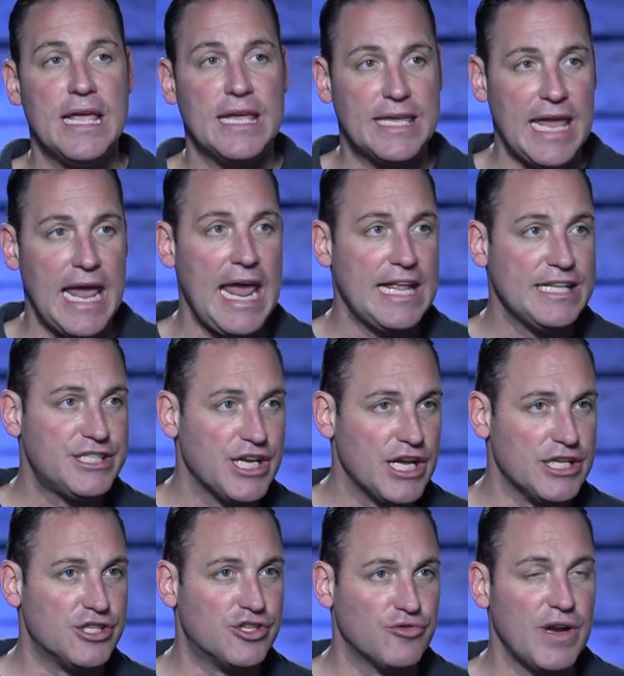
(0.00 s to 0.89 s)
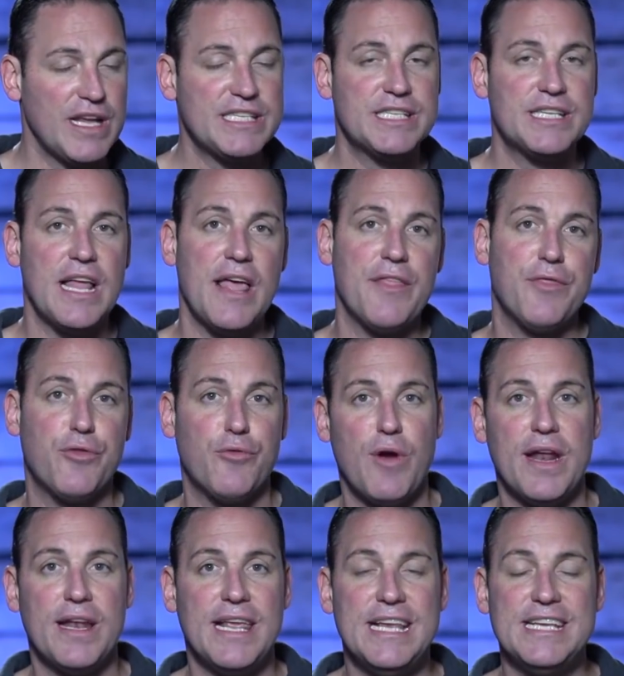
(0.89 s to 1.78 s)
Gantz addressed that
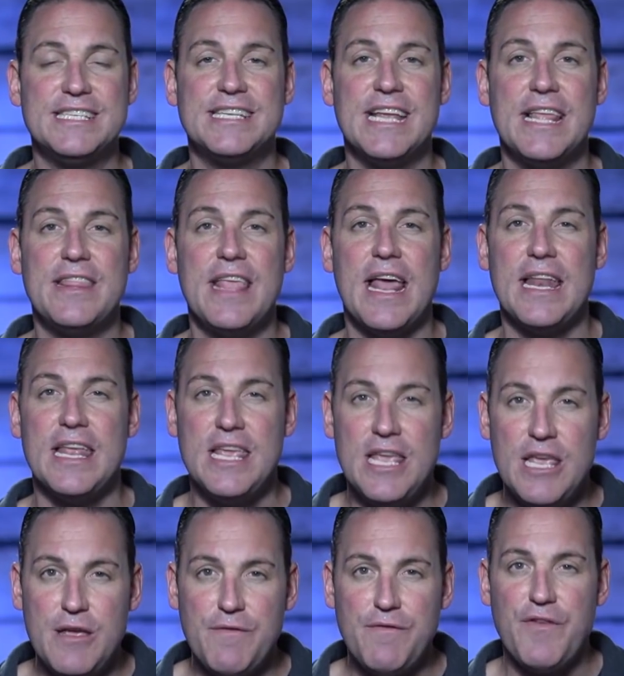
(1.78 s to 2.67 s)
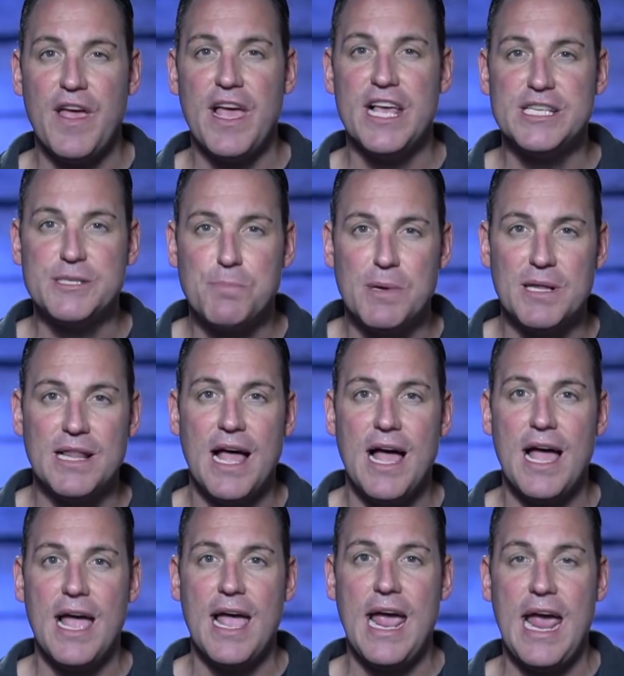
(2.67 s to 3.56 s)
threat. He said that if
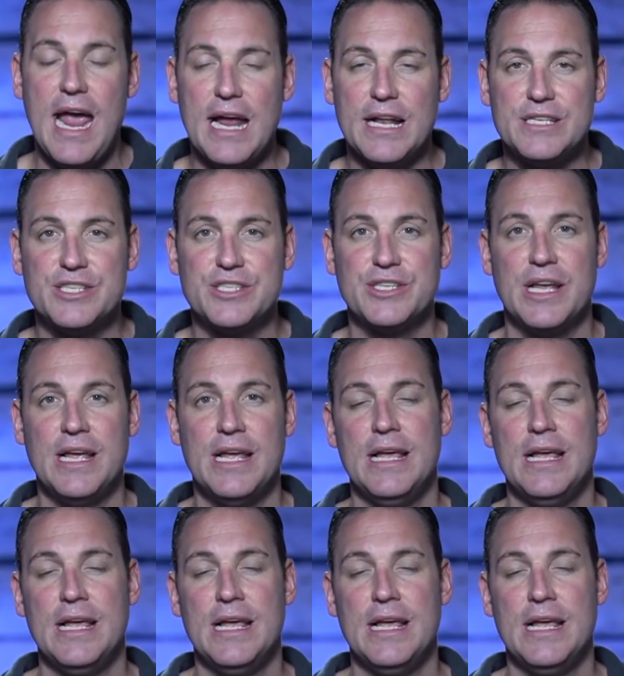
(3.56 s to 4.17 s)
Hezbollah acts